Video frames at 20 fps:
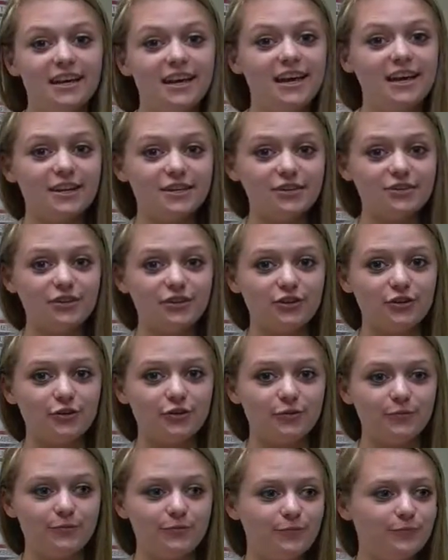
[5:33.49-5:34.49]
in a
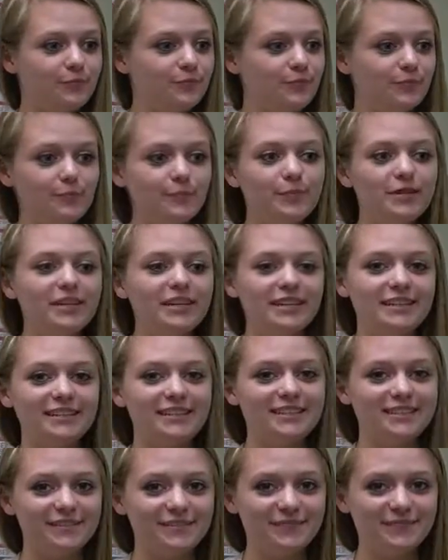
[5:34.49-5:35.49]
circle.
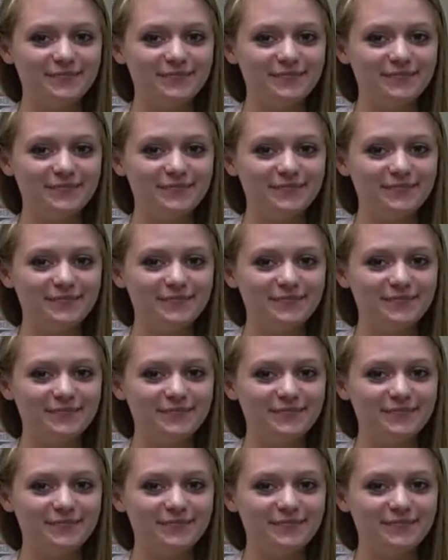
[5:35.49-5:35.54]
Please.